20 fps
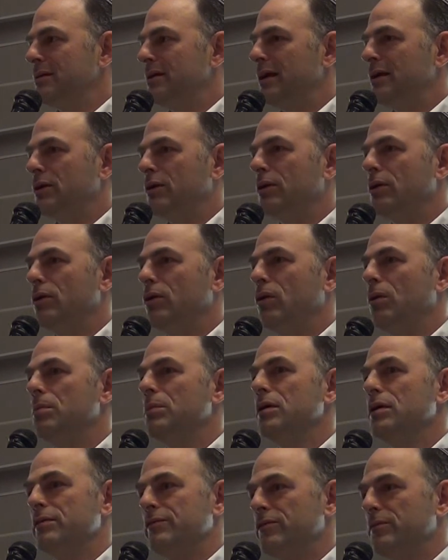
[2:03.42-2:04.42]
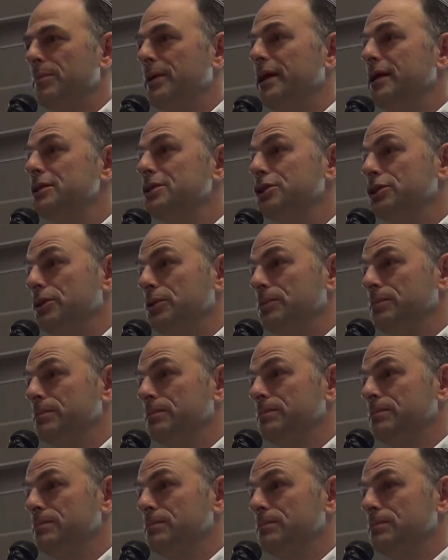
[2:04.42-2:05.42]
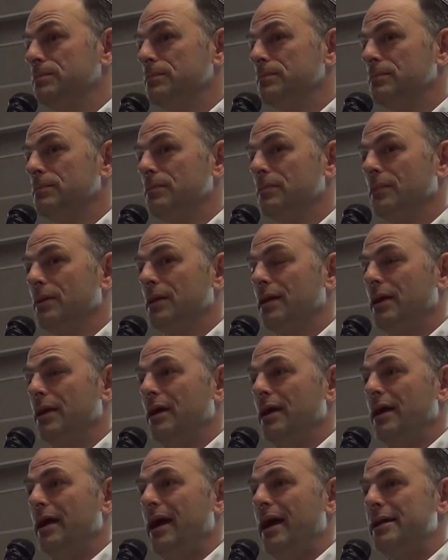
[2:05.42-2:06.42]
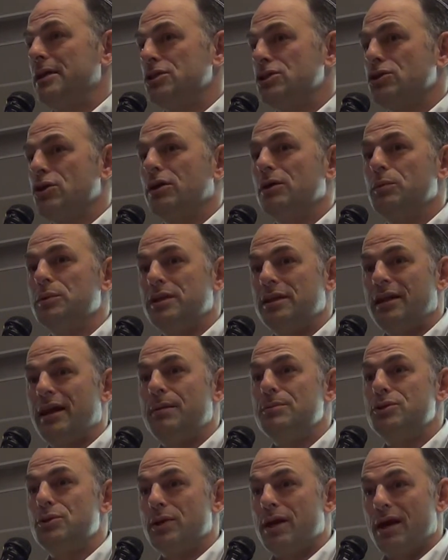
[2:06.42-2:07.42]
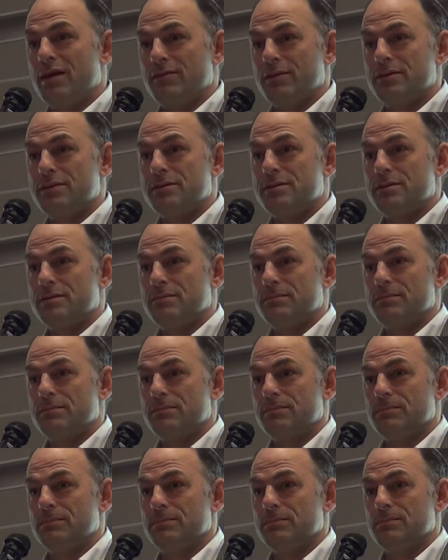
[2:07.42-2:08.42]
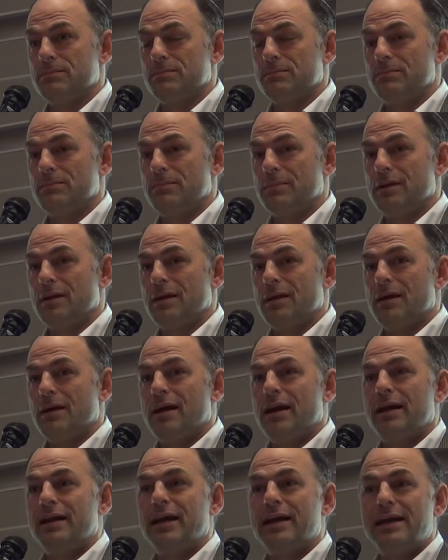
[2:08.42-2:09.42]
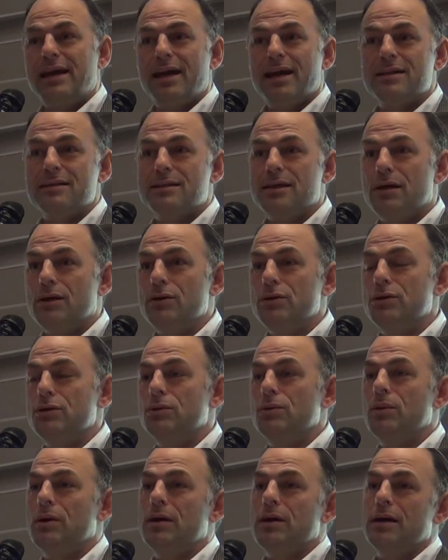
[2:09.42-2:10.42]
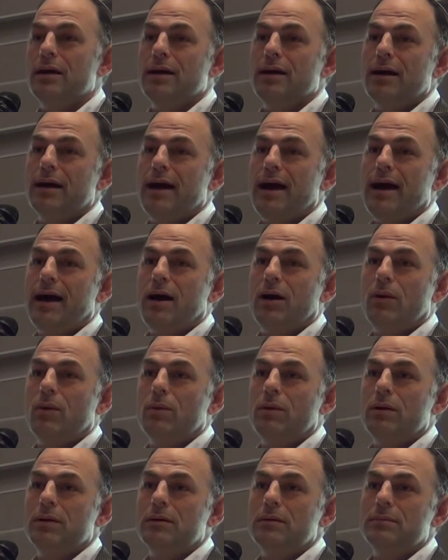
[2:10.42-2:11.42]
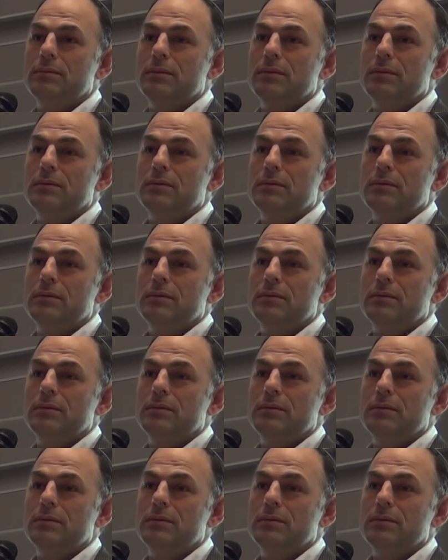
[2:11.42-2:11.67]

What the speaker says: in our home for being Jew. And it started with the names you gave us. And I can't tell you how